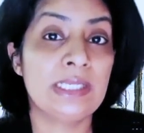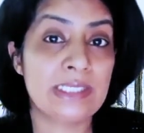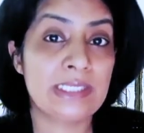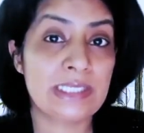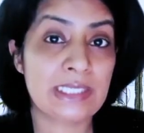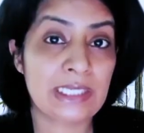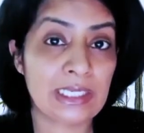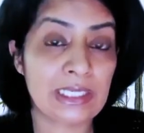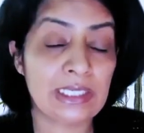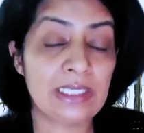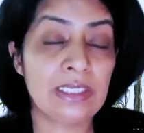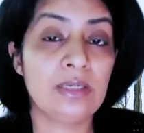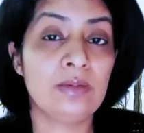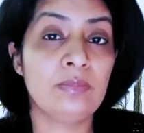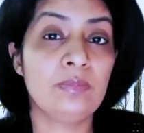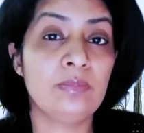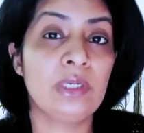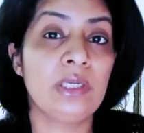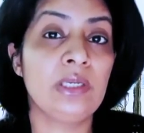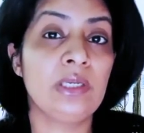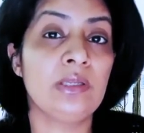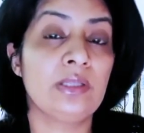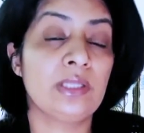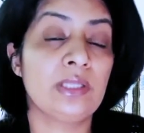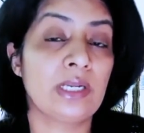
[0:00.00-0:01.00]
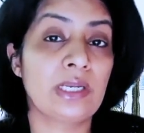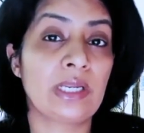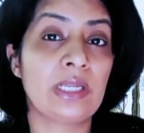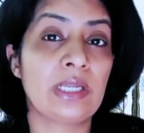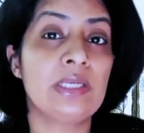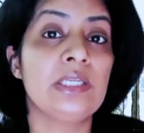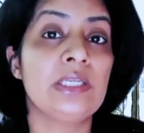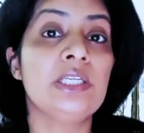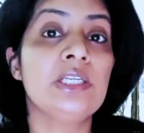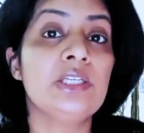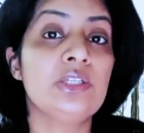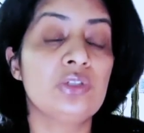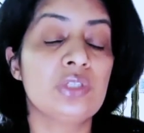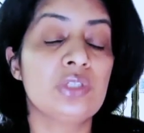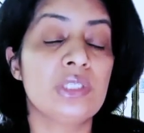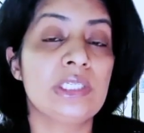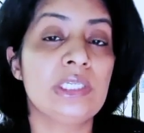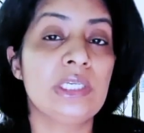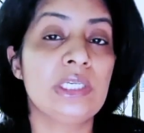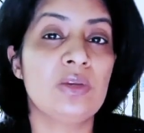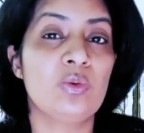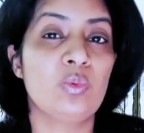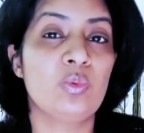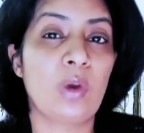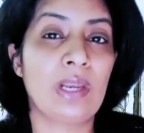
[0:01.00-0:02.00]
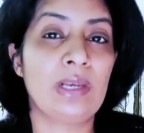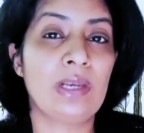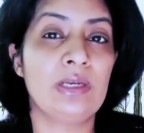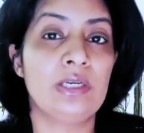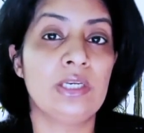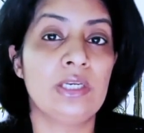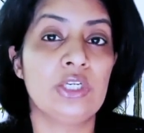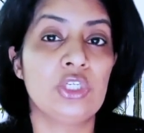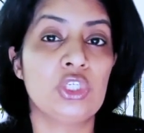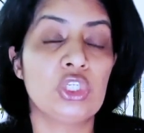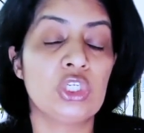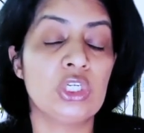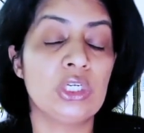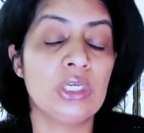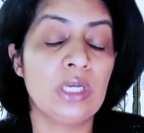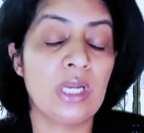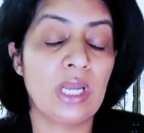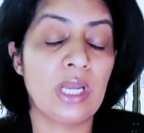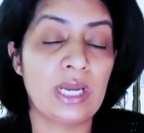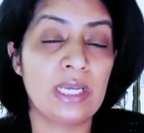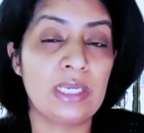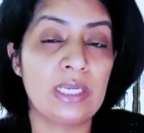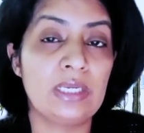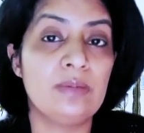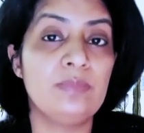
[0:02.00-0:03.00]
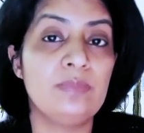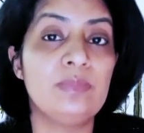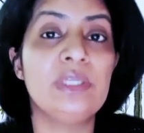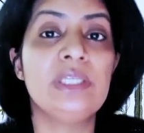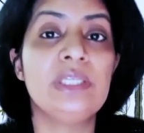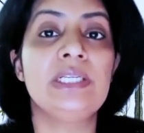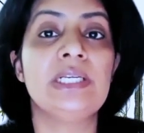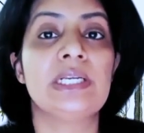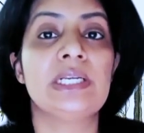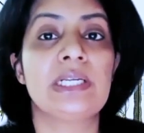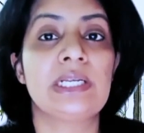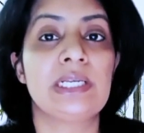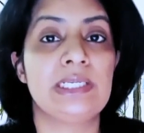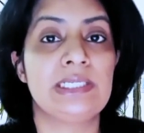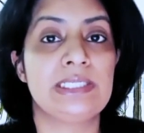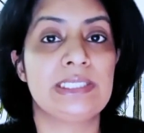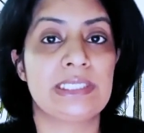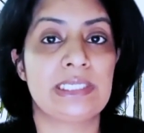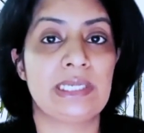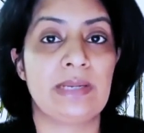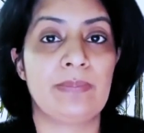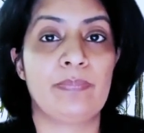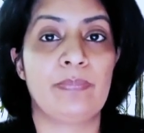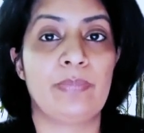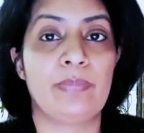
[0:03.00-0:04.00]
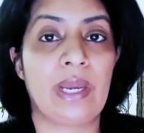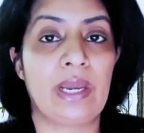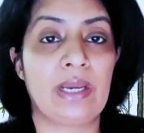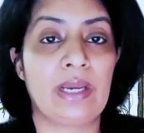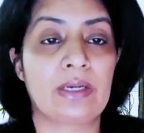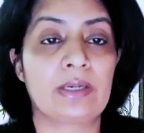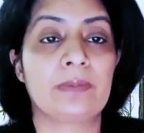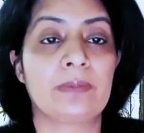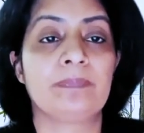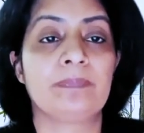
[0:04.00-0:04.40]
telling me that I need to seek validation, I immediately step back.